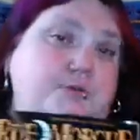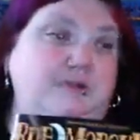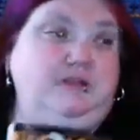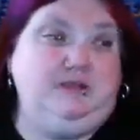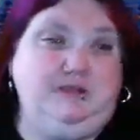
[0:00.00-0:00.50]
I
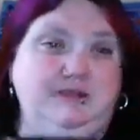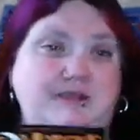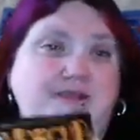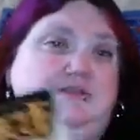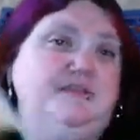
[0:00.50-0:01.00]
mean, th
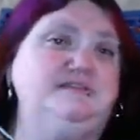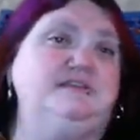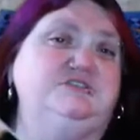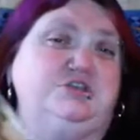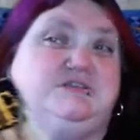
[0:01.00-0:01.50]
these
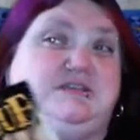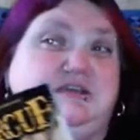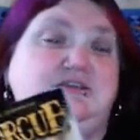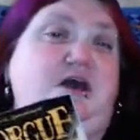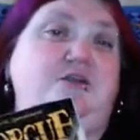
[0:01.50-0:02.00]
things are
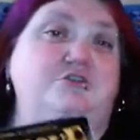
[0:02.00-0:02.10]
$10